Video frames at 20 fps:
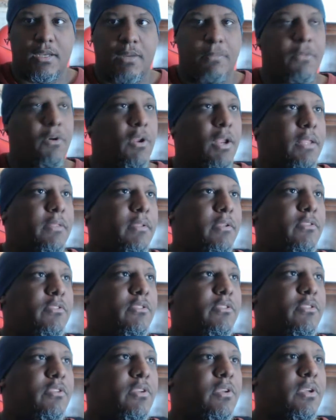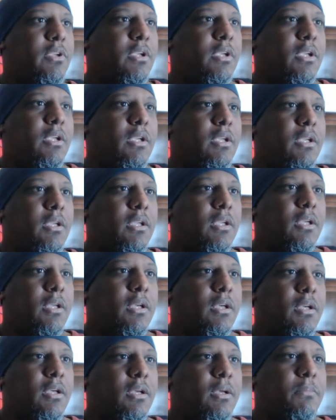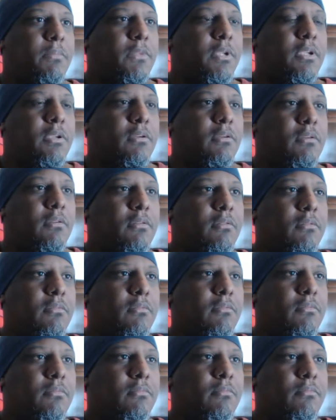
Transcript: Let me go like this. Neo.